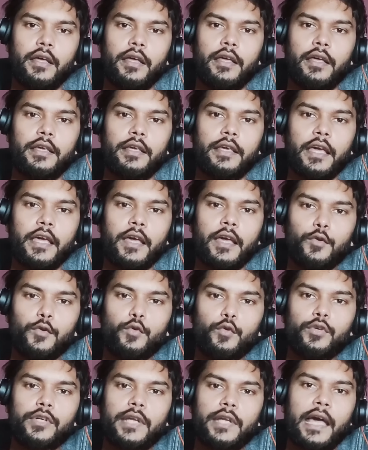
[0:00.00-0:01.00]
gave
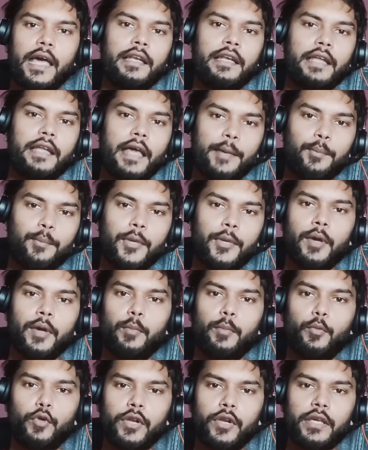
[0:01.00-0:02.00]
you 10 MB
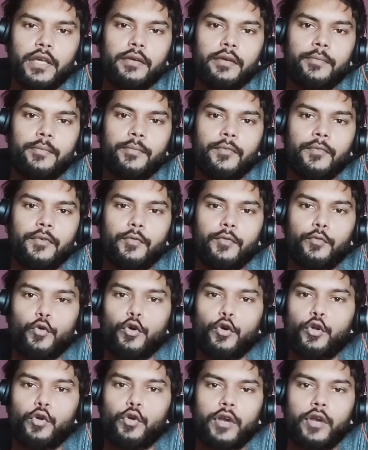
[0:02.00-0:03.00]
memory
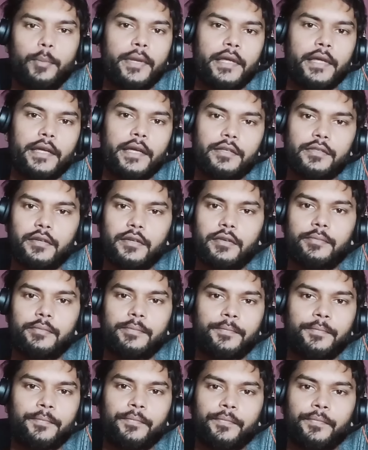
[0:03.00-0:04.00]
for your application.
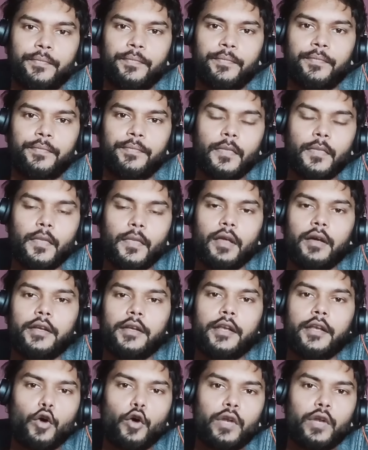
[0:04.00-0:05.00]

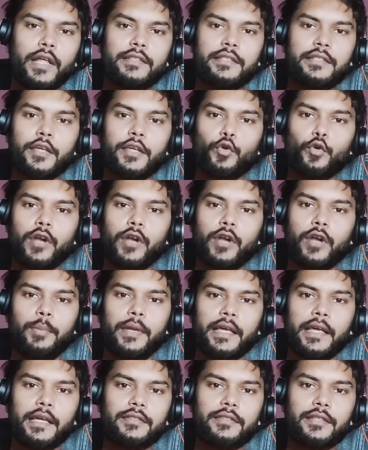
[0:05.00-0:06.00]
Now let's say your
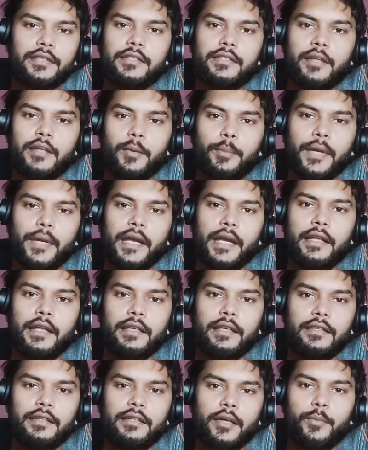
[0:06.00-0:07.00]
application is
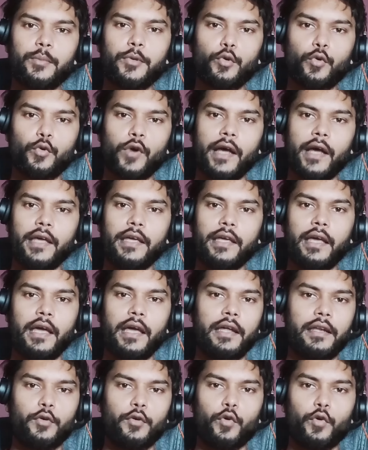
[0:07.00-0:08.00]
updating some UI
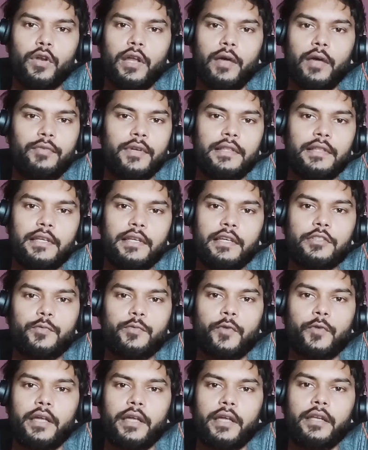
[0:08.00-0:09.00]
and all, everything is
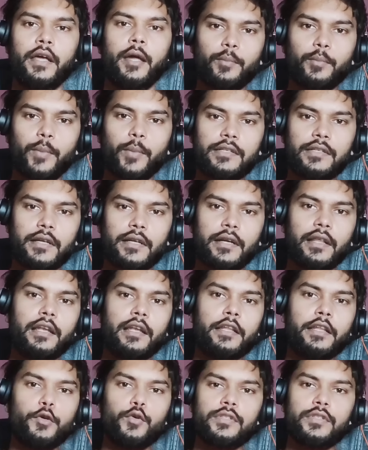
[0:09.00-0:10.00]
fine, but
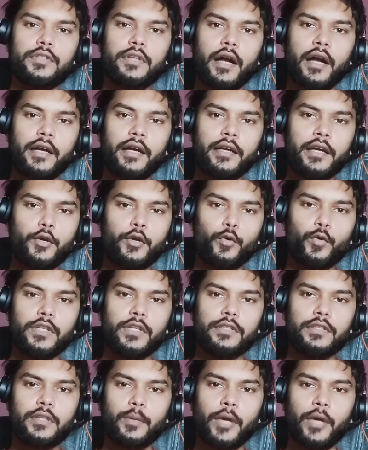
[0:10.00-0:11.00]
suddenly you started
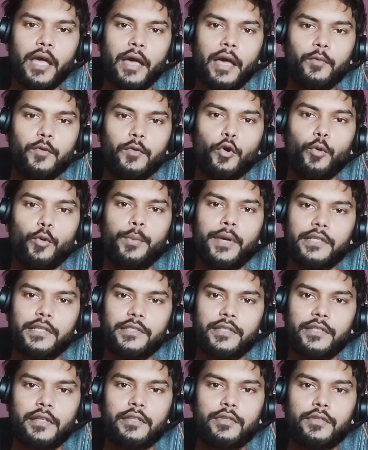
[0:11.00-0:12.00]
doing some heavy
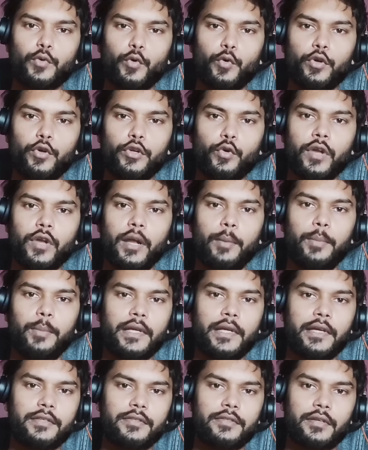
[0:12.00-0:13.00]
operations on your
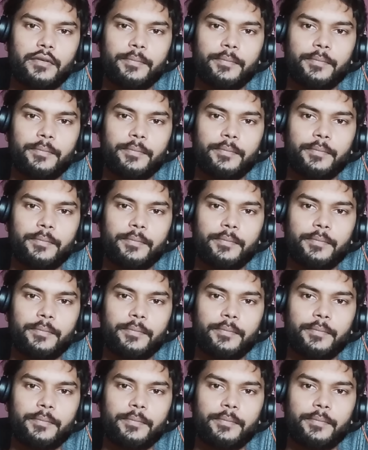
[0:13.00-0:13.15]
application,